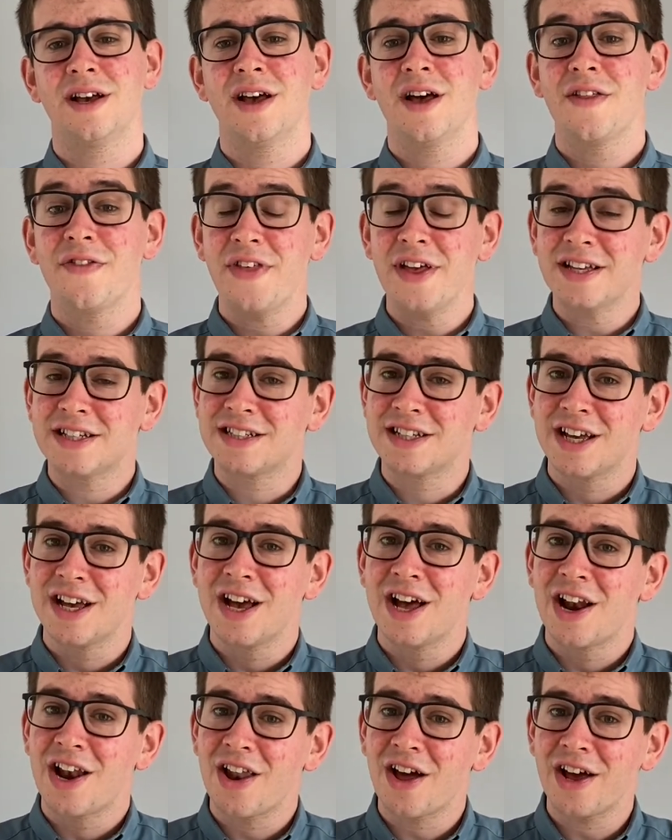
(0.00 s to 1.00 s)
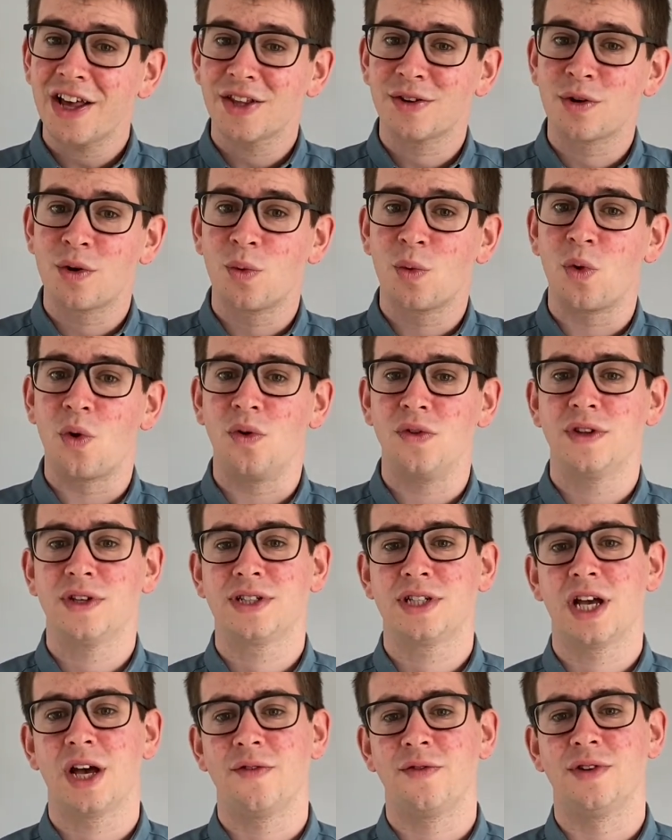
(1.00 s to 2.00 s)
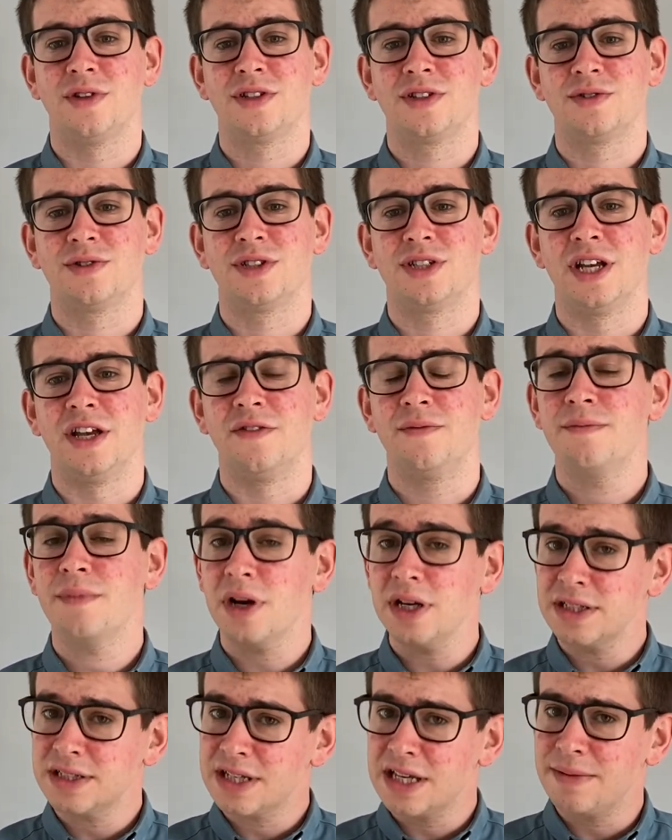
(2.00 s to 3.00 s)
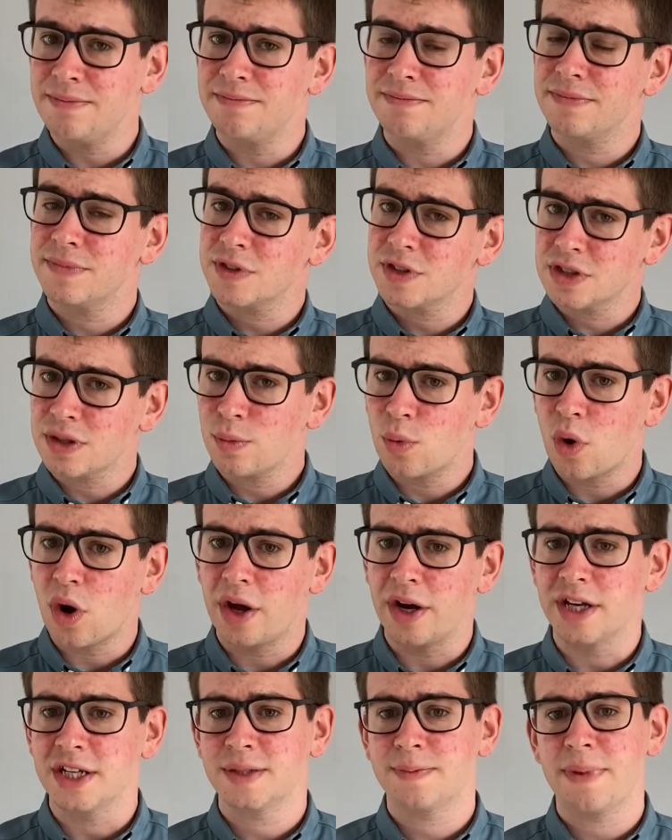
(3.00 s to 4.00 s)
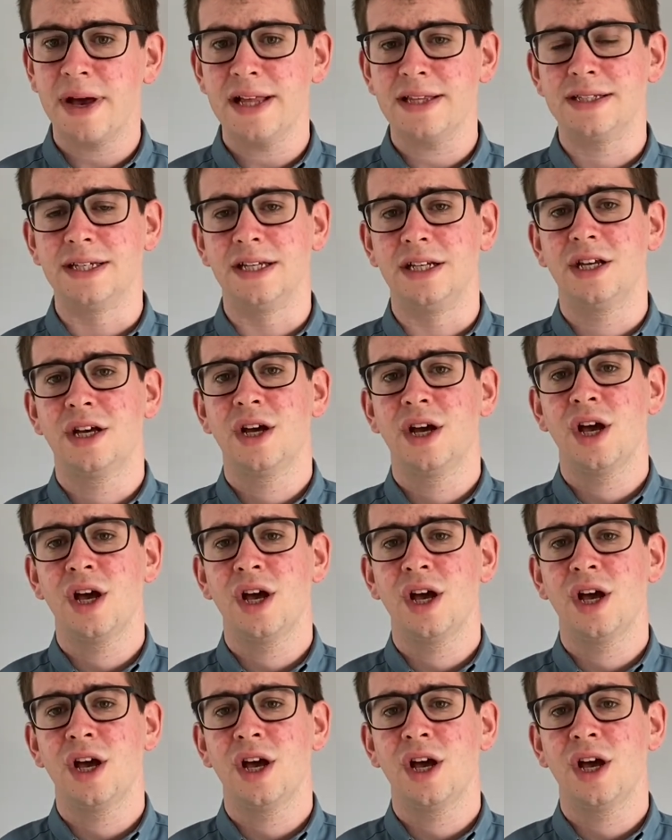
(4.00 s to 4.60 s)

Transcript: This, like the reward the servants receive, might seem somewhat unexpected.